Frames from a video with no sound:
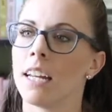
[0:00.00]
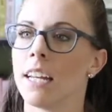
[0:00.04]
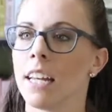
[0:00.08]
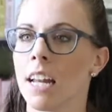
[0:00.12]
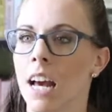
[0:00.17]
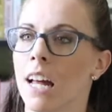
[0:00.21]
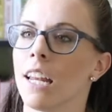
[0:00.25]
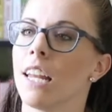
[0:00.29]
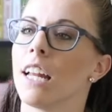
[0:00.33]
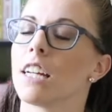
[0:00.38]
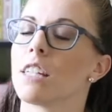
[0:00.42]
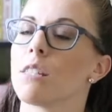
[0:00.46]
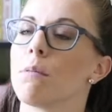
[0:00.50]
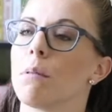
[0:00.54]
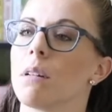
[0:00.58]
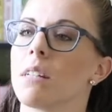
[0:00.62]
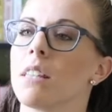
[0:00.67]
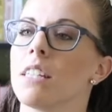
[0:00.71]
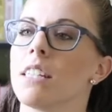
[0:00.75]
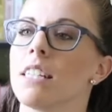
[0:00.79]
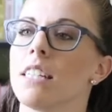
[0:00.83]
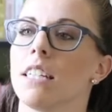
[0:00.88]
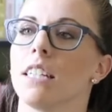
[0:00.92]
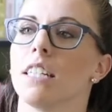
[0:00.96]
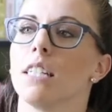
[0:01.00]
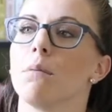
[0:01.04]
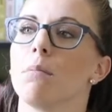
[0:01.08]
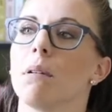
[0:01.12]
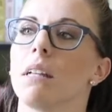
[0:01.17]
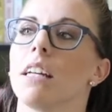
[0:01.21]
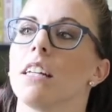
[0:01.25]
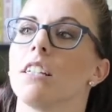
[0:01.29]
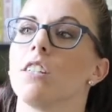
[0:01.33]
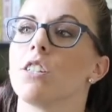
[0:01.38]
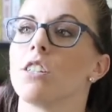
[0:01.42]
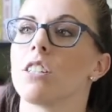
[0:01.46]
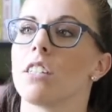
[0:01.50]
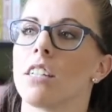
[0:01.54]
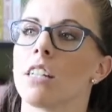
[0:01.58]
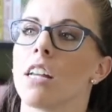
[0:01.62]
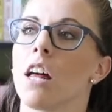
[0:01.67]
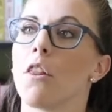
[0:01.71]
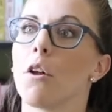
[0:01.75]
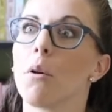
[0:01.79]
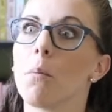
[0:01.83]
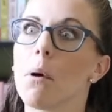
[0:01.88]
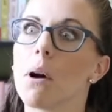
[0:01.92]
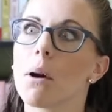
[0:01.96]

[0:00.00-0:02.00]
Not next book in the series, but, like, just another